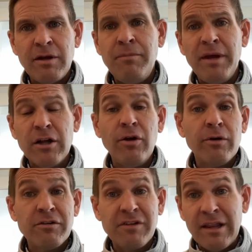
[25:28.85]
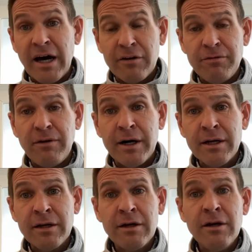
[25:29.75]
I mean, being a lawyer is a lot of
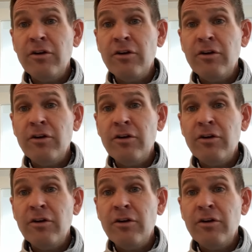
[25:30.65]
fun.